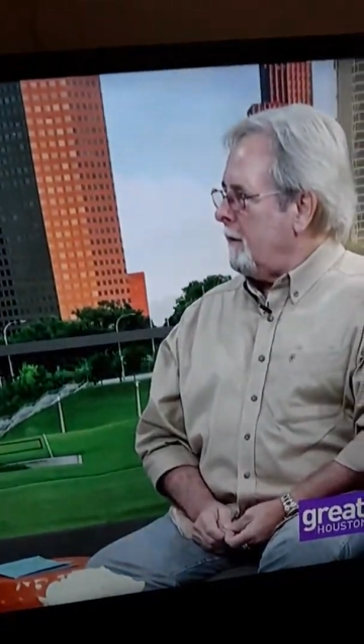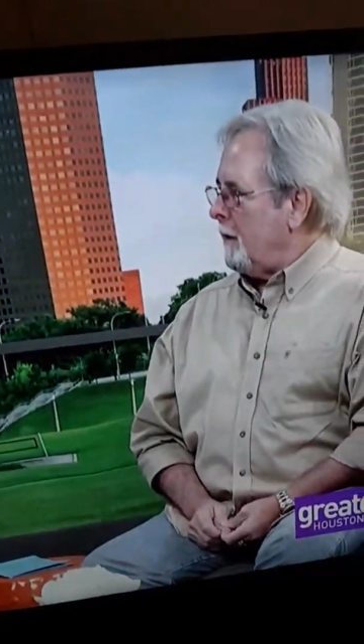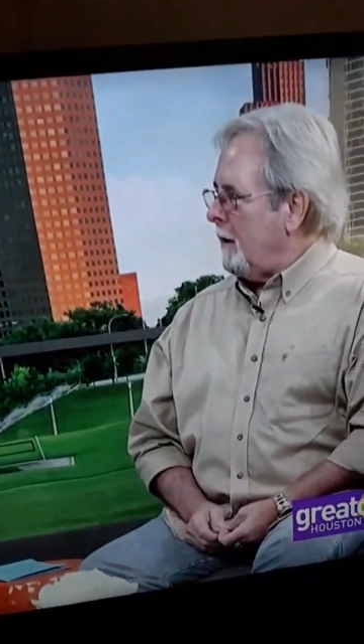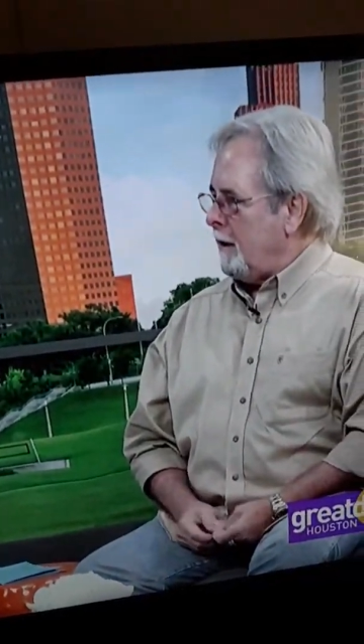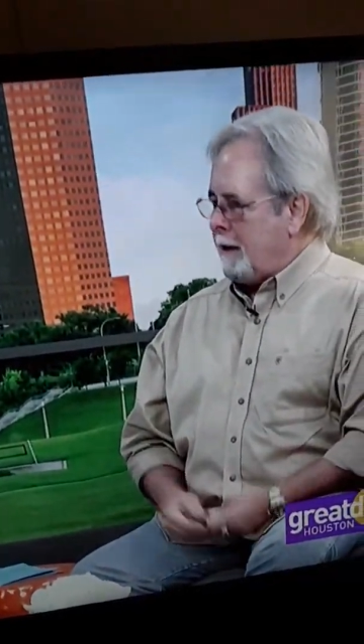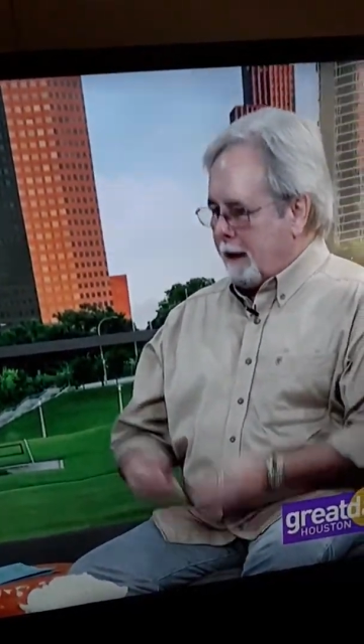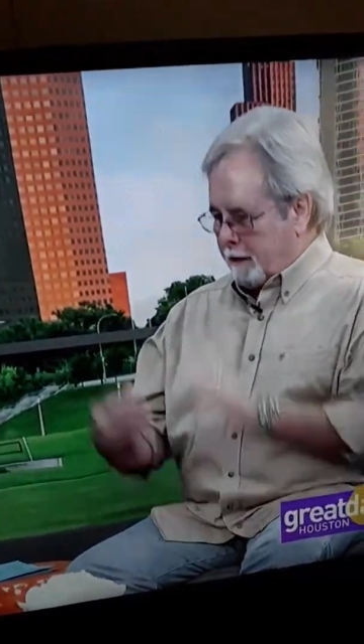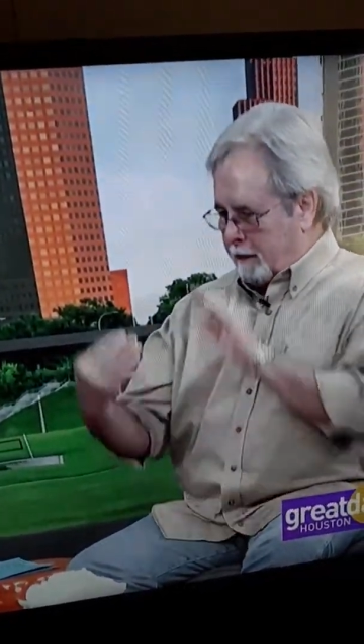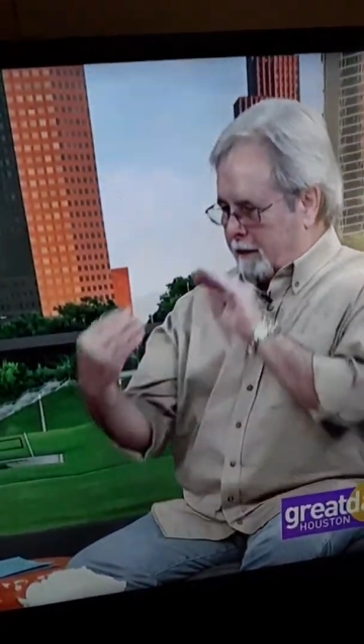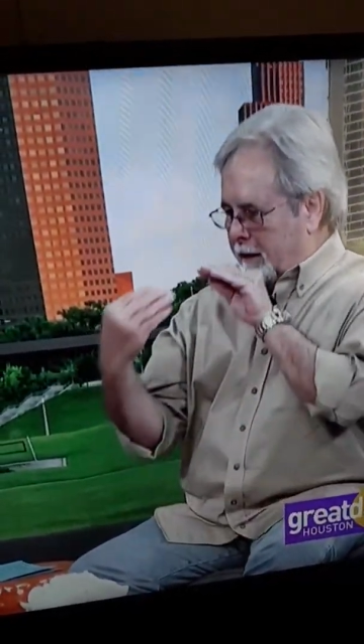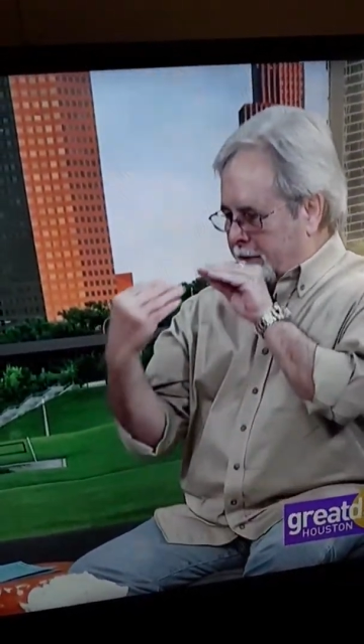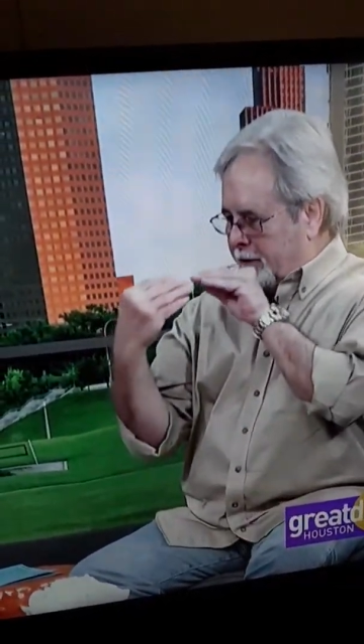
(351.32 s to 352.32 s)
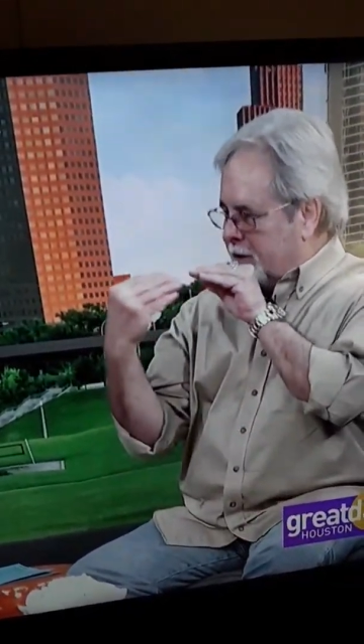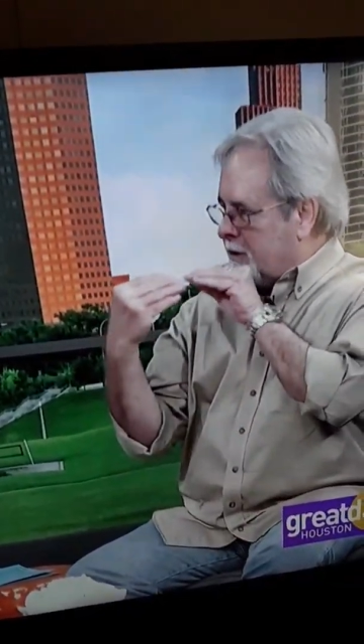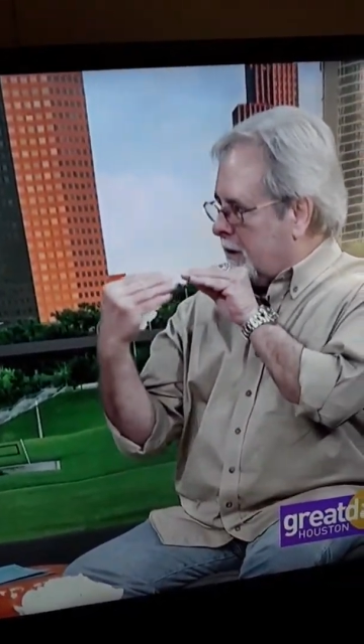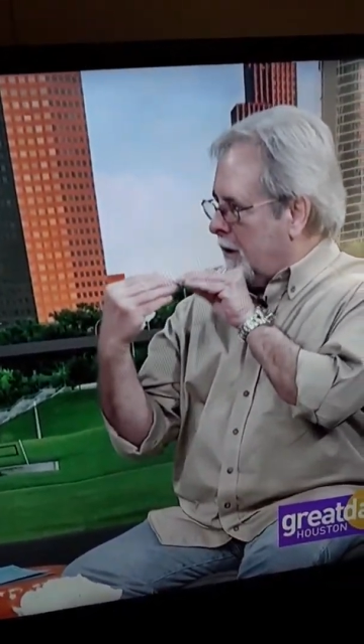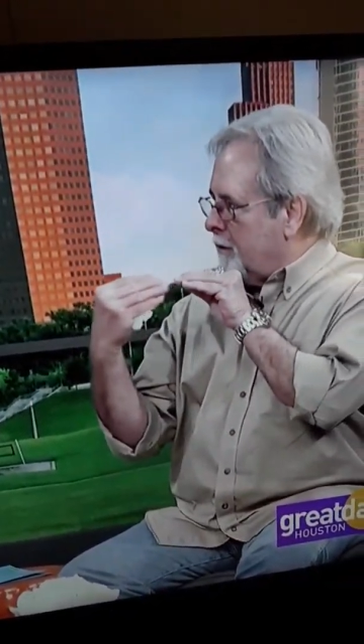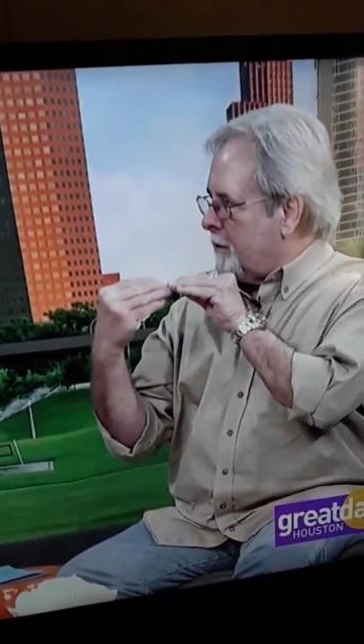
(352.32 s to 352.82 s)
and get this
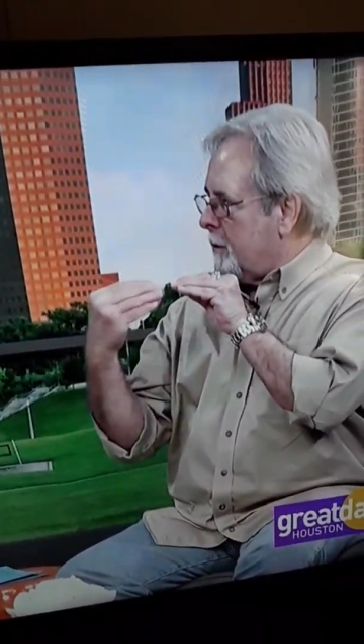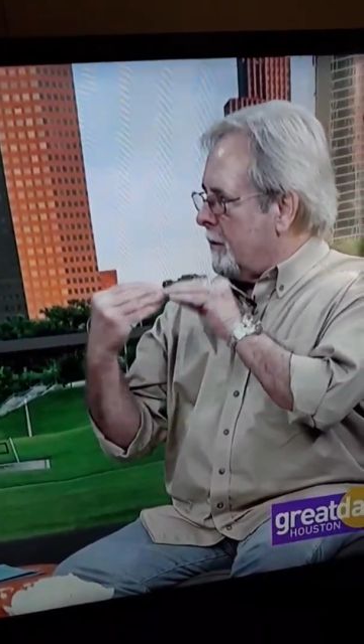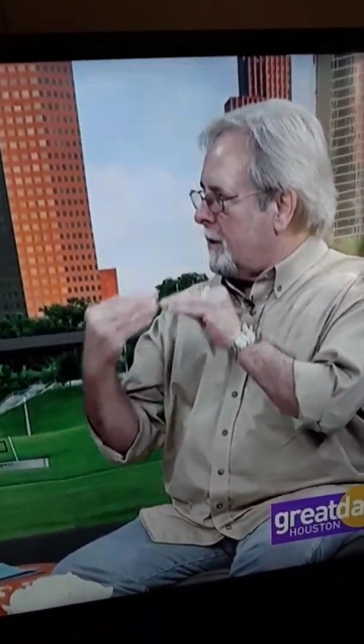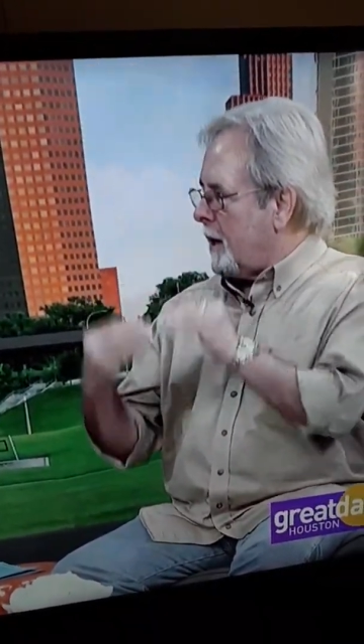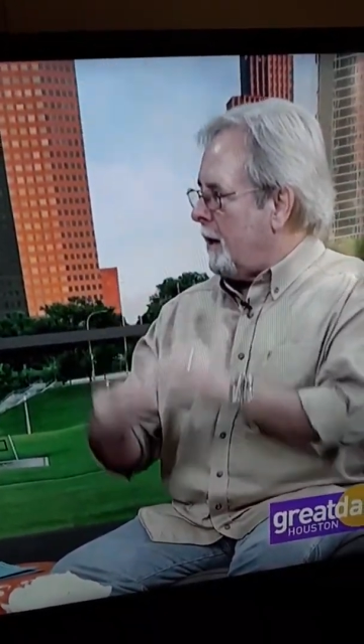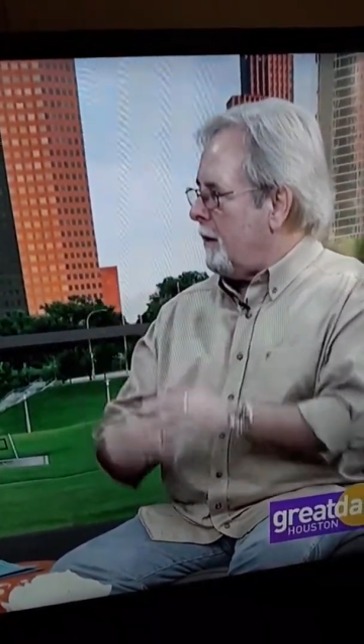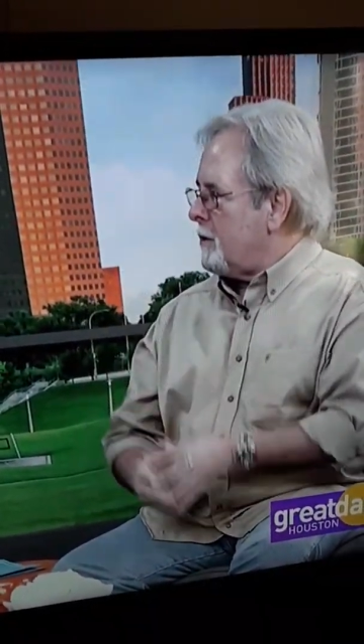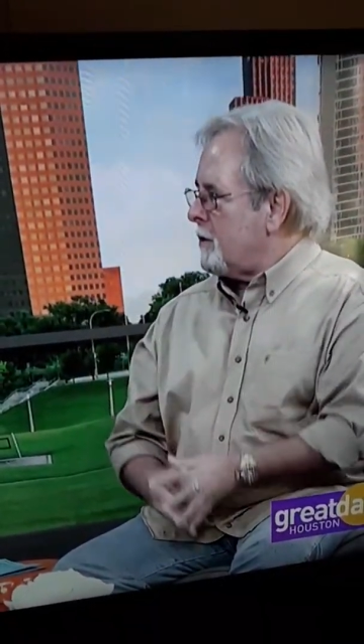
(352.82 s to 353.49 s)
close to a tiger